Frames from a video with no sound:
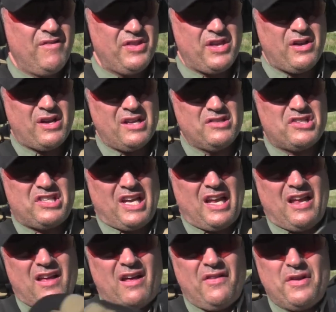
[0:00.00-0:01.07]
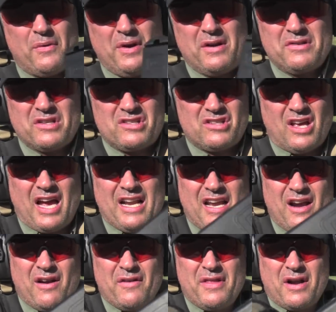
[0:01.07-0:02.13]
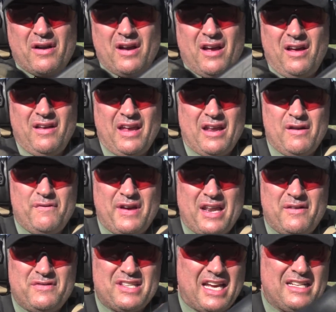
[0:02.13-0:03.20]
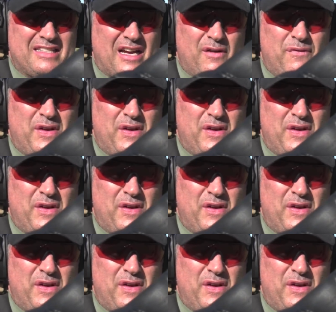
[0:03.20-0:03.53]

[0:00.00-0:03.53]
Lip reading: You can see the rear of the slide here, their innovative takedown